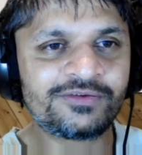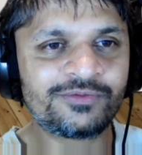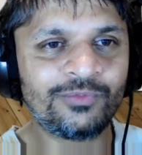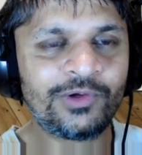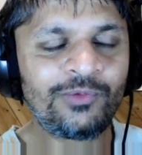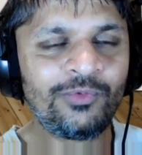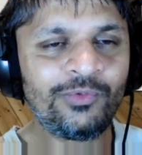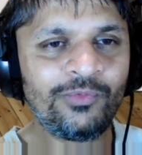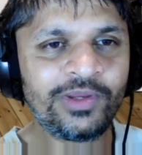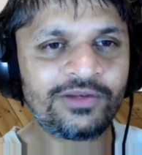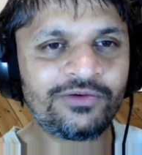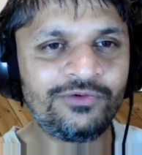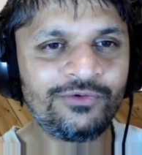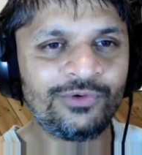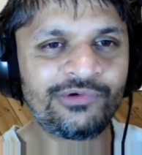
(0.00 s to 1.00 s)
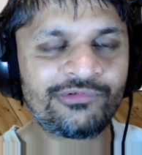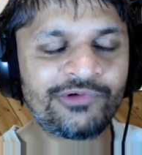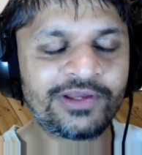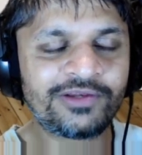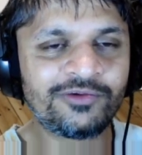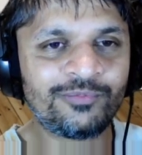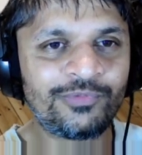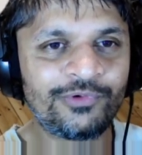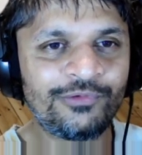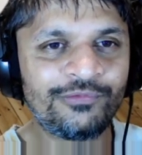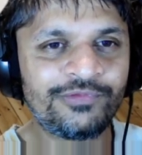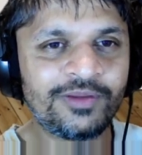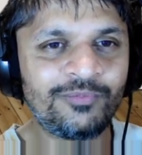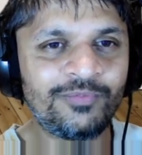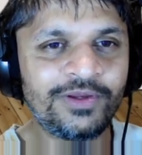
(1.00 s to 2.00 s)
What would we do if we had to prove
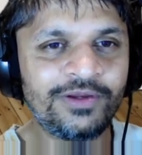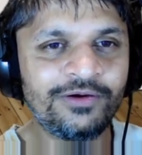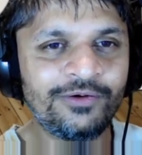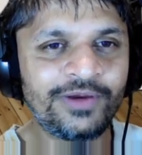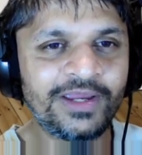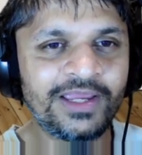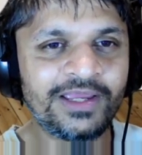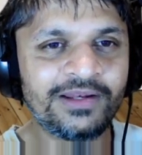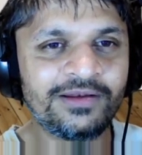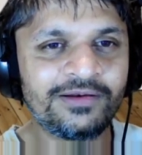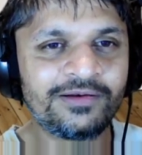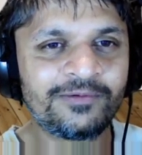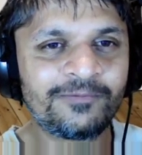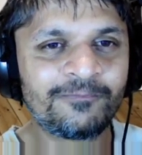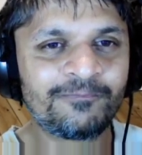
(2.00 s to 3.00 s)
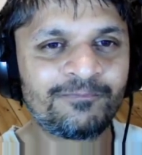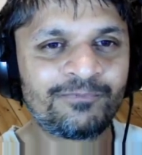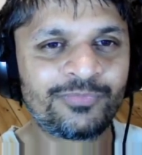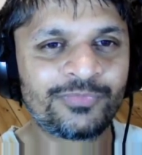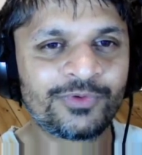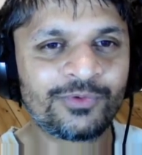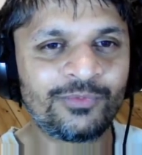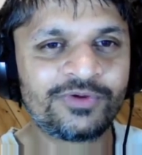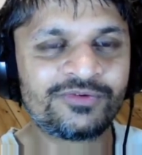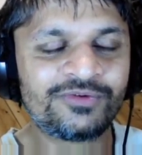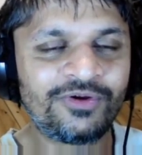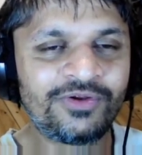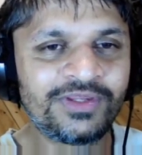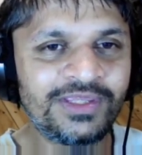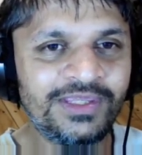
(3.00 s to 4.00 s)
that big O n was
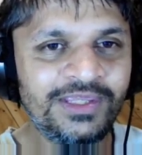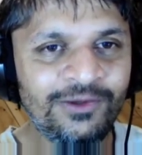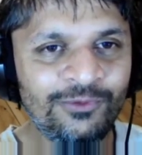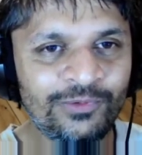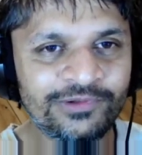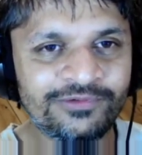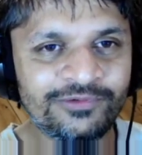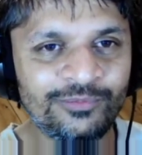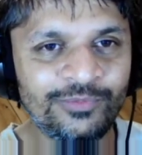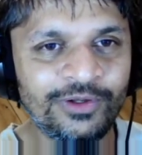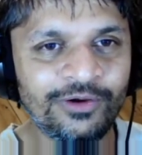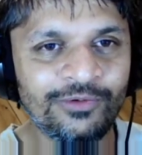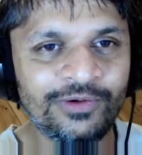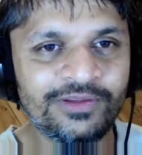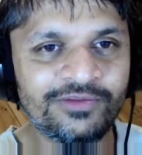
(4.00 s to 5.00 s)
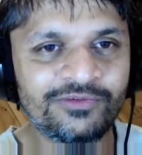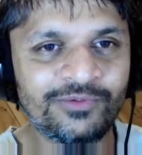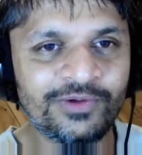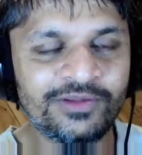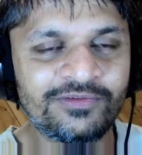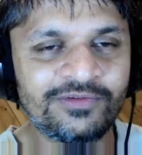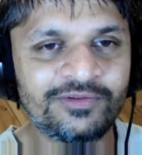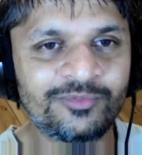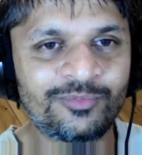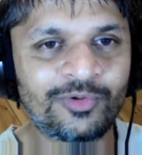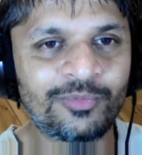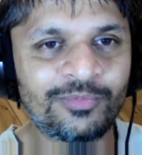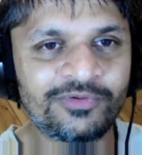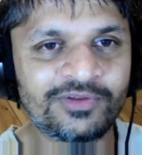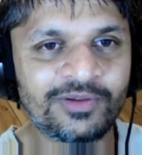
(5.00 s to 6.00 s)
not equal to big O n squared? So it's a
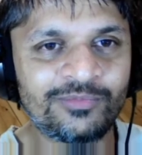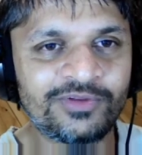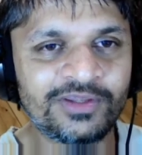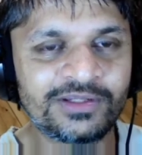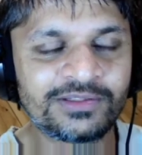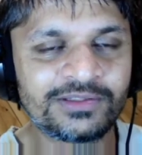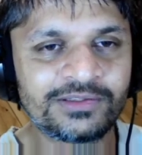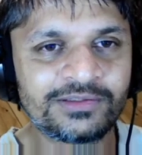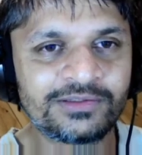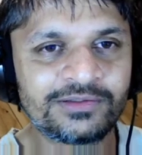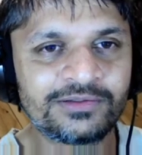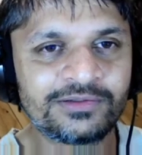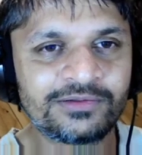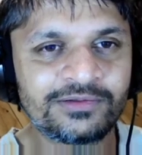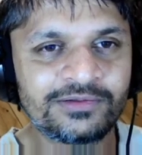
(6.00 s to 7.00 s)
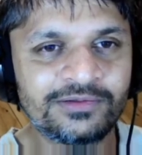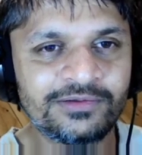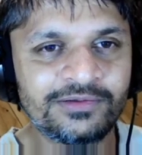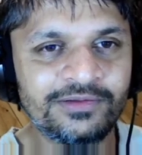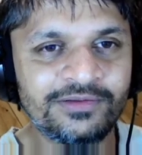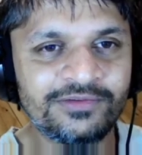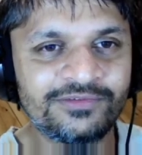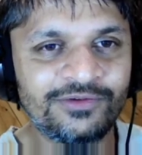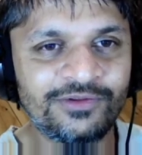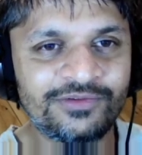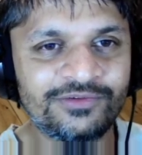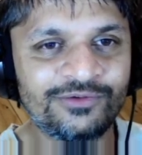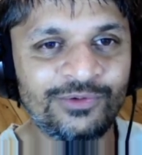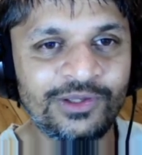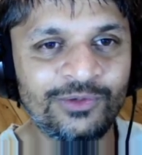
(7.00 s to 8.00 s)
proper subset. And there's
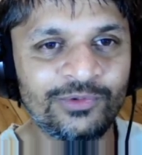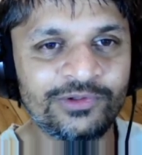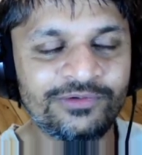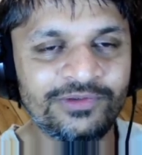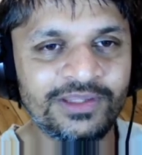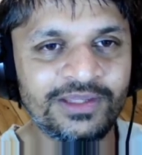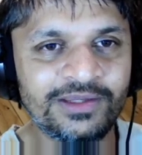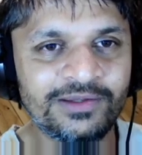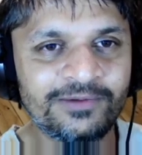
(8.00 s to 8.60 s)
no equal to there.